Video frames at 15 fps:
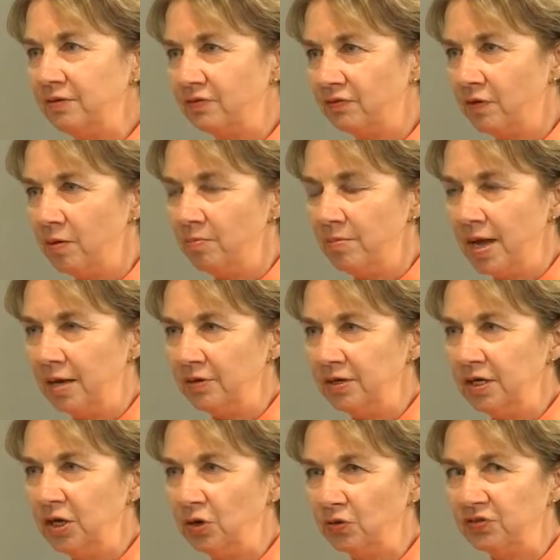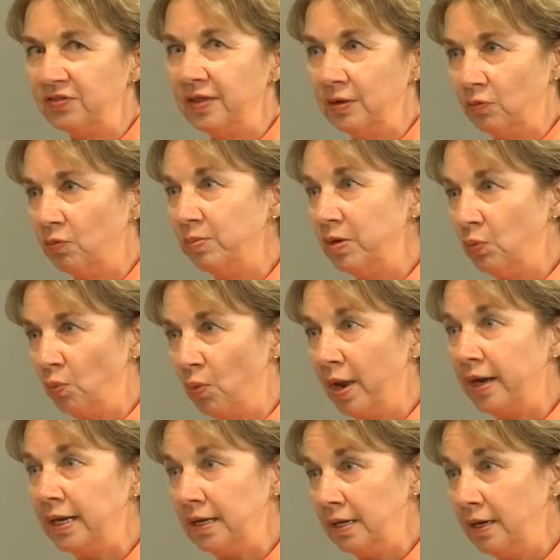from Mountain Oaks, they will be
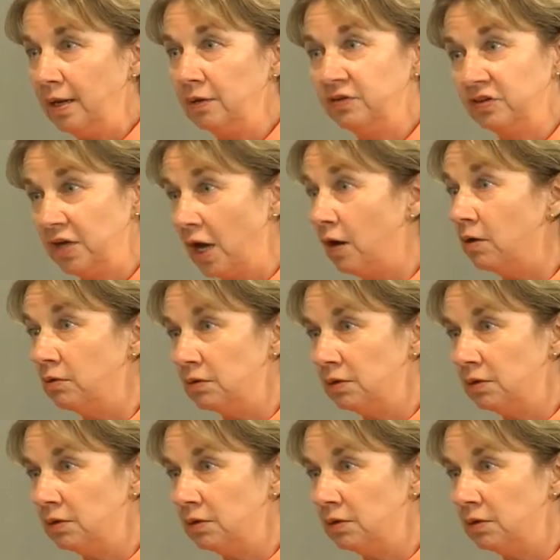ready to go.